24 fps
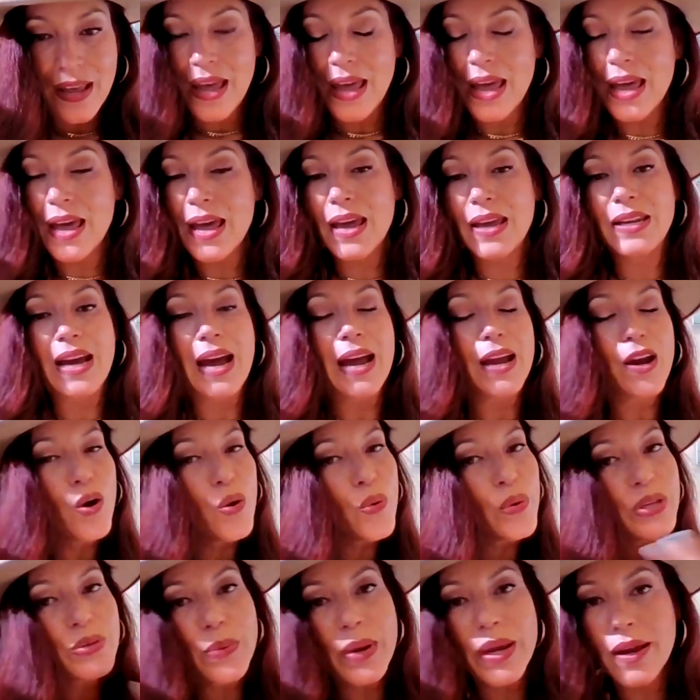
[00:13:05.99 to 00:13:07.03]
And I
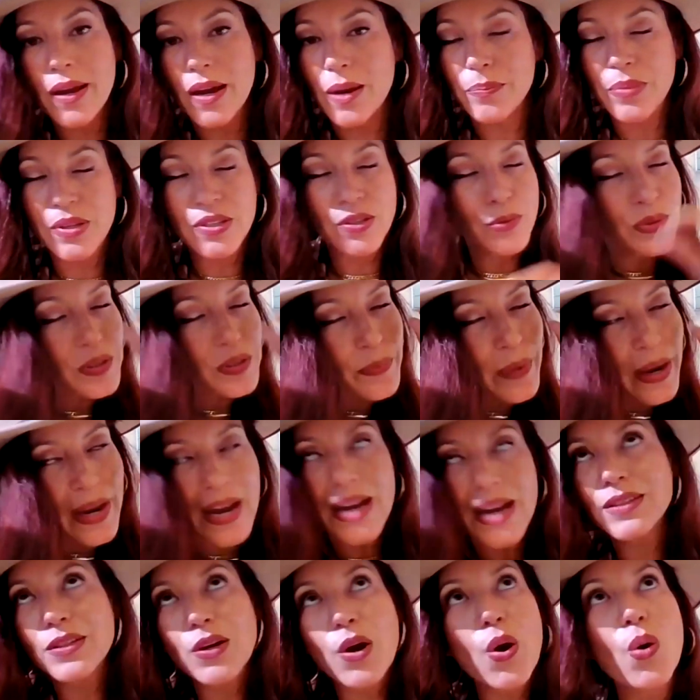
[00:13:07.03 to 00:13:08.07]
always wake up, as soon as my
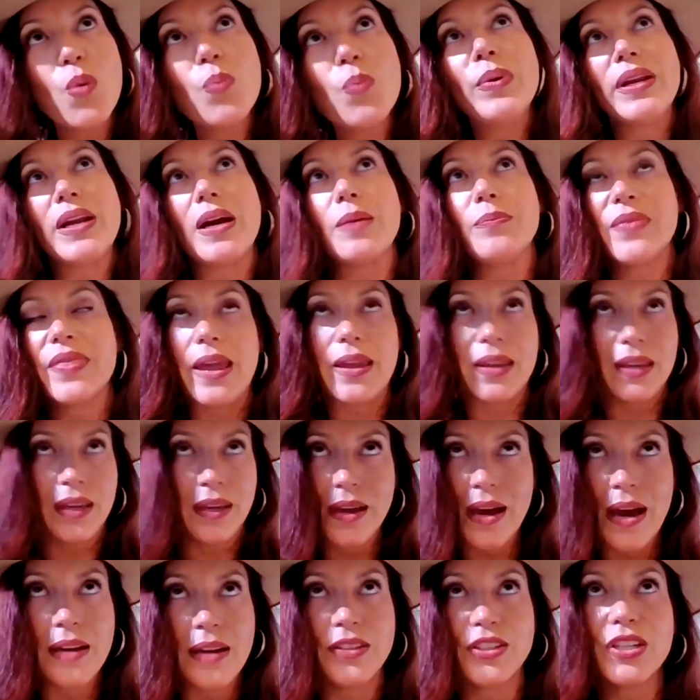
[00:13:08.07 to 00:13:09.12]
eyes open, I'm thanking
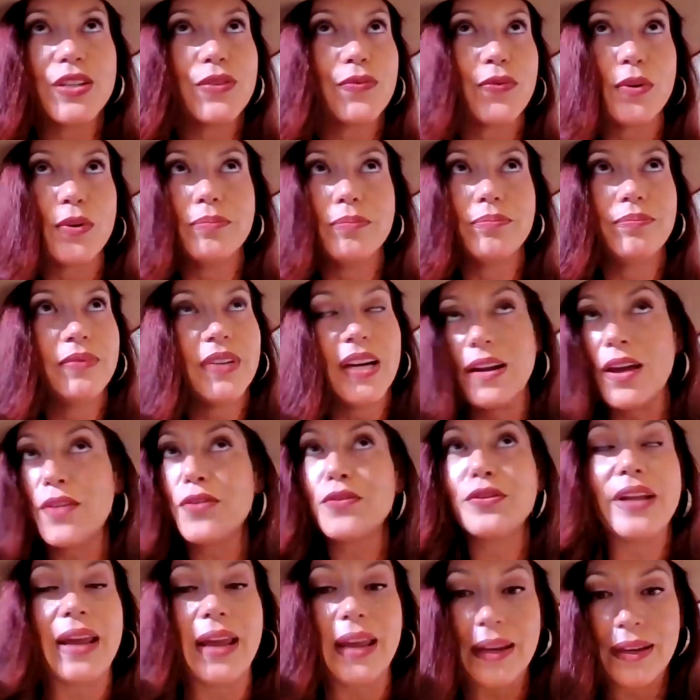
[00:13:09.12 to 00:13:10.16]
God just for another
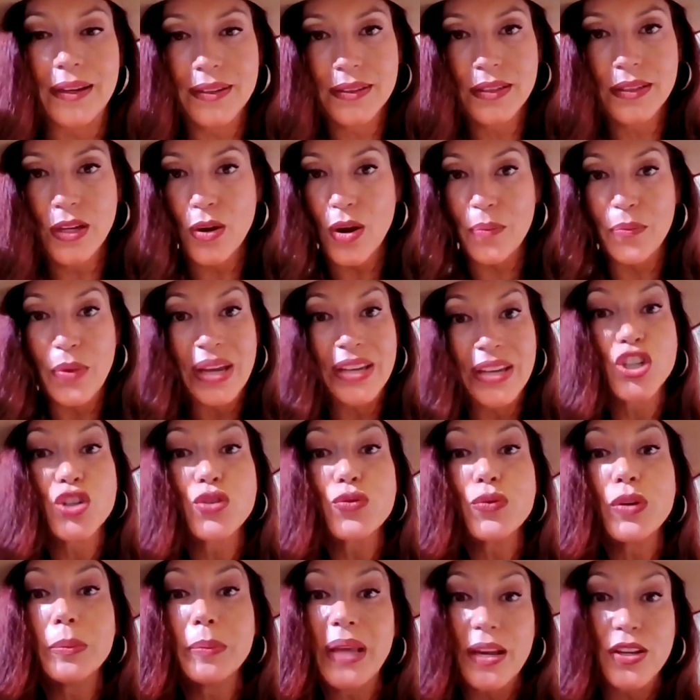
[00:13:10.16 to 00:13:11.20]
day. You know, I
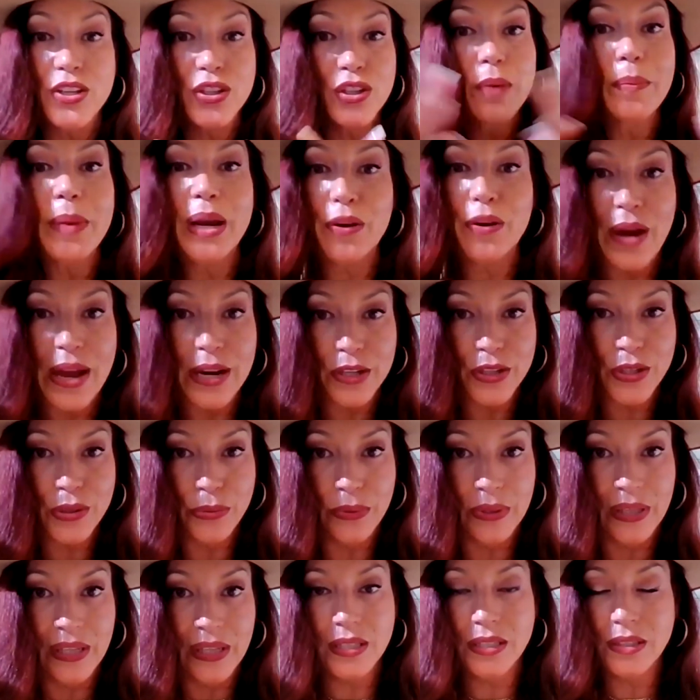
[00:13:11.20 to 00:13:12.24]
start my
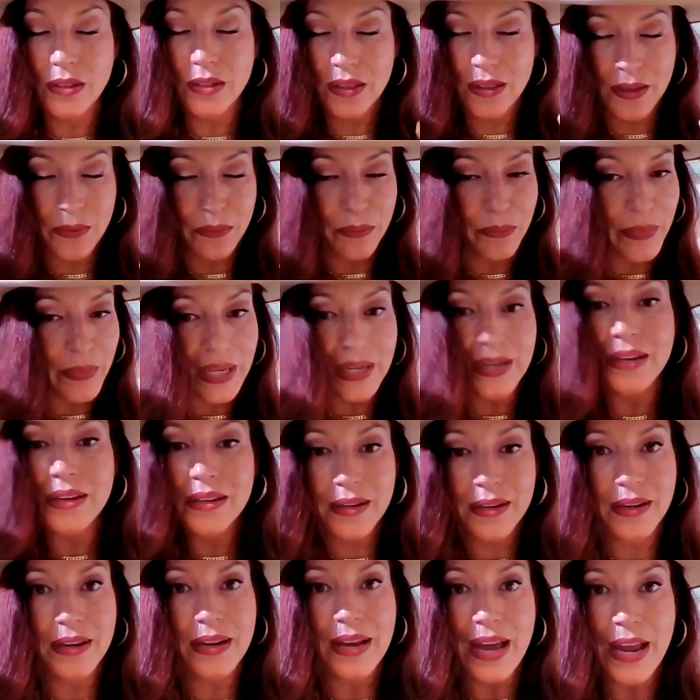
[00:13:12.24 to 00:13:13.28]
gratitude list the minute
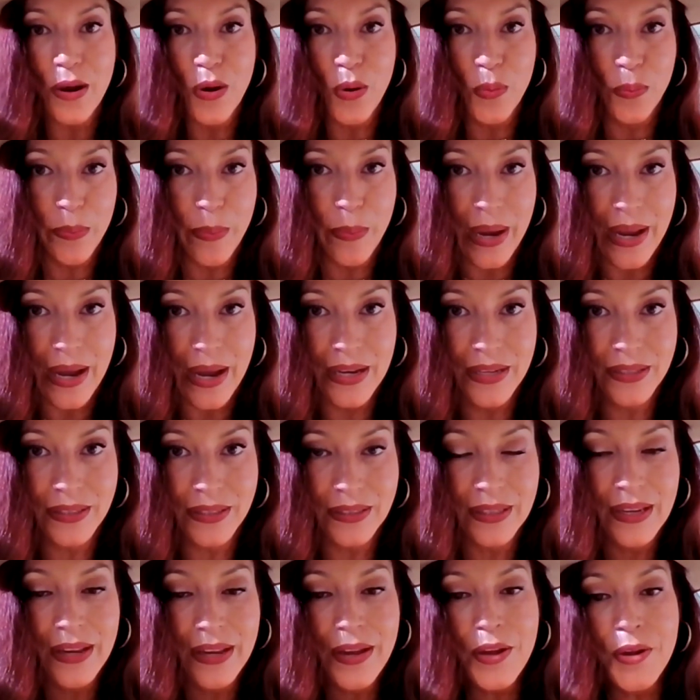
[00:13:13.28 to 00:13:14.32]
I open my eyes.
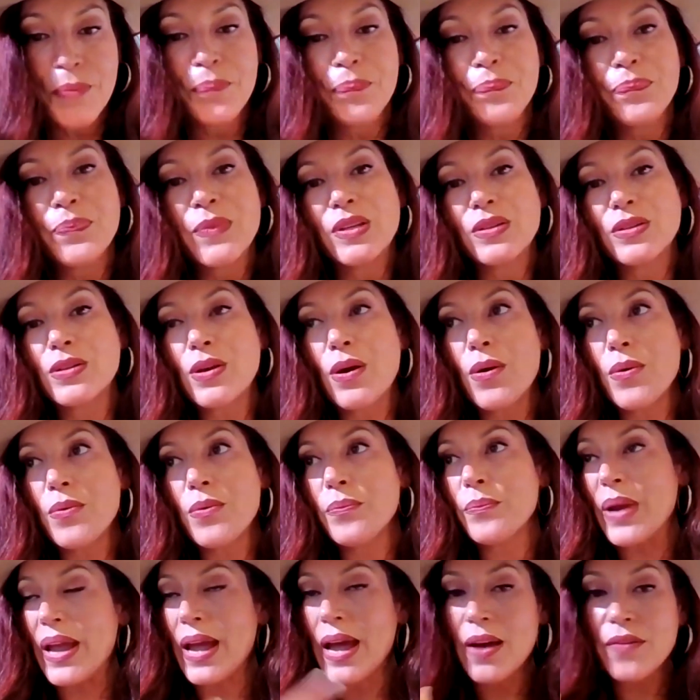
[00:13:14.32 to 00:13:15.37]
So
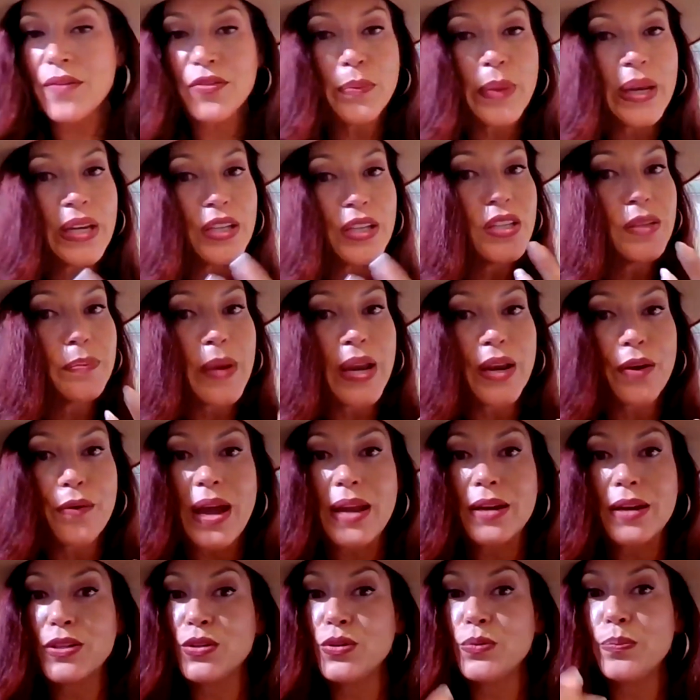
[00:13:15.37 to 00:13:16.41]
my affirmations, my
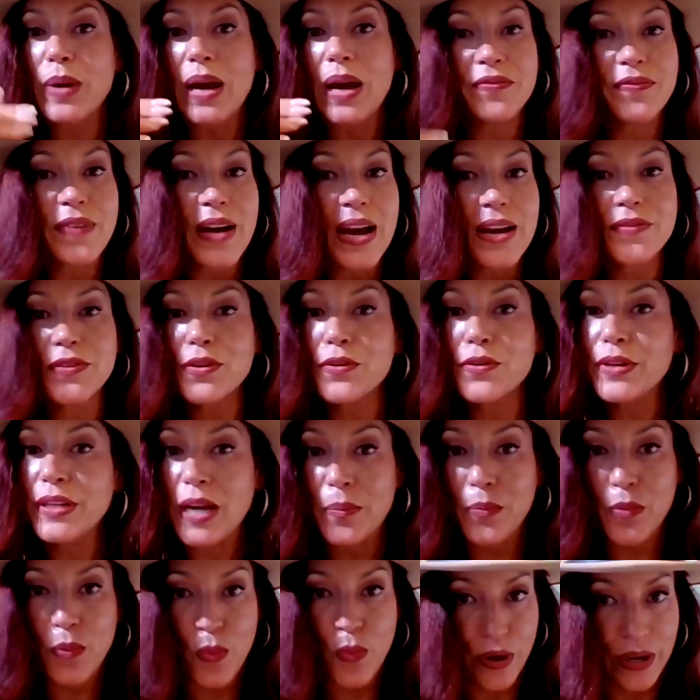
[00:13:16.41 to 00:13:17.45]
gratitude, by 5:30,
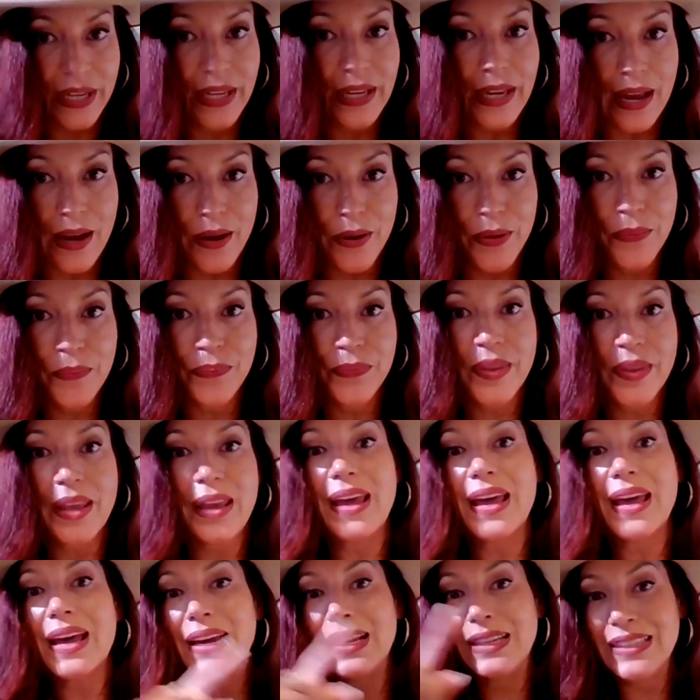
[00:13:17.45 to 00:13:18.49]
I'm working out,
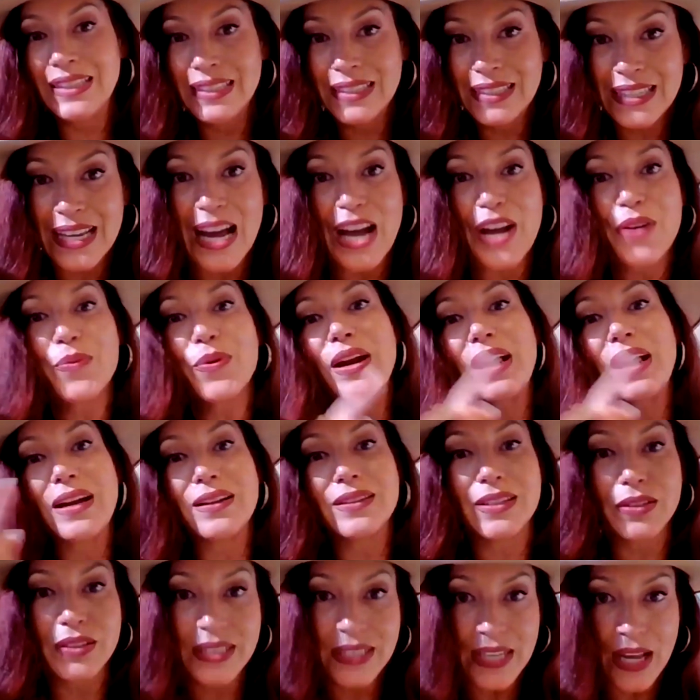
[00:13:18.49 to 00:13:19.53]
and I work out
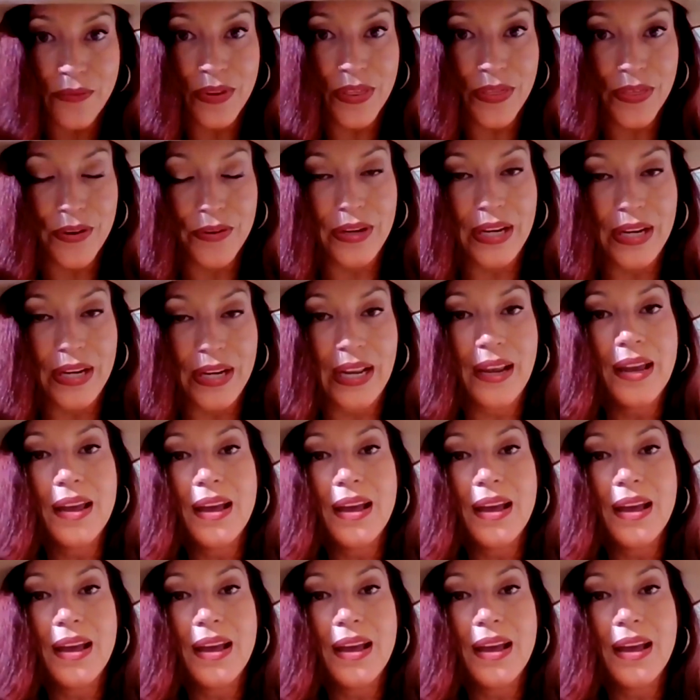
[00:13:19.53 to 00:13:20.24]
till 7:30.